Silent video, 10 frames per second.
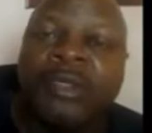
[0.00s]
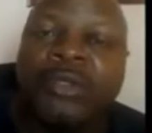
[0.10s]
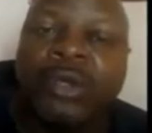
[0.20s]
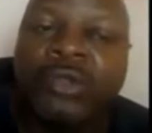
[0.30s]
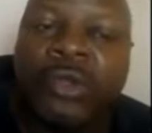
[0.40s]

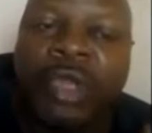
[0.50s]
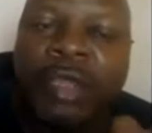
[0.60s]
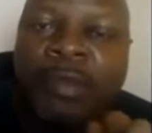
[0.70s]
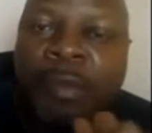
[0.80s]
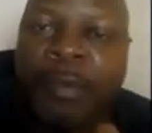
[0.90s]
So
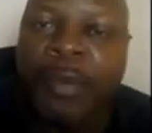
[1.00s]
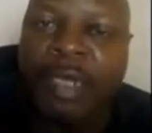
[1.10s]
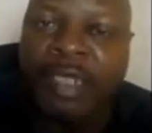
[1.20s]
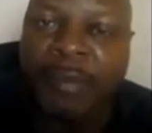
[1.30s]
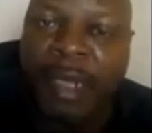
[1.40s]
then you
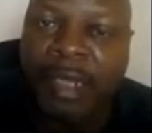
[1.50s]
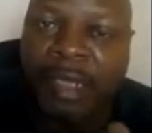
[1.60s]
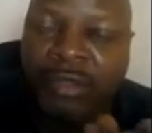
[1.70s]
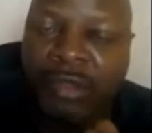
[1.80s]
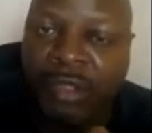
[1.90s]
populate it back
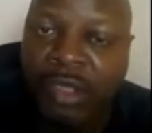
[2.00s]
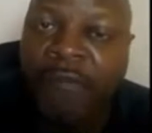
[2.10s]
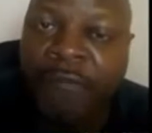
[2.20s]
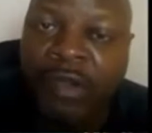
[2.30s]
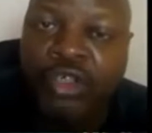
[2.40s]
into the
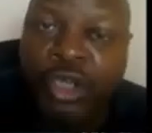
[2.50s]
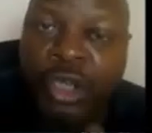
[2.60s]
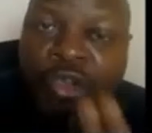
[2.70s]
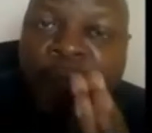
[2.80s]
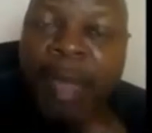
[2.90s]
sell
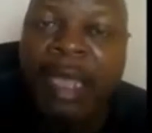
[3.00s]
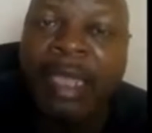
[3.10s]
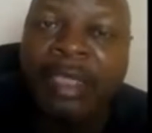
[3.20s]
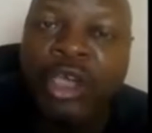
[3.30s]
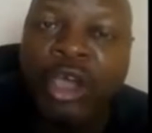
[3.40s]
function and you
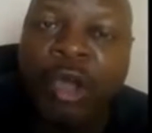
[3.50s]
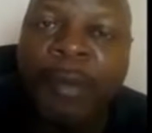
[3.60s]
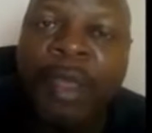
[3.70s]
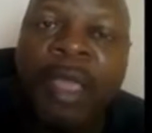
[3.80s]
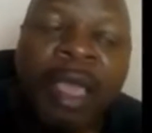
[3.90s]
mark it
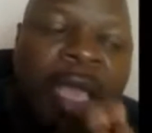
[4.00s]
up,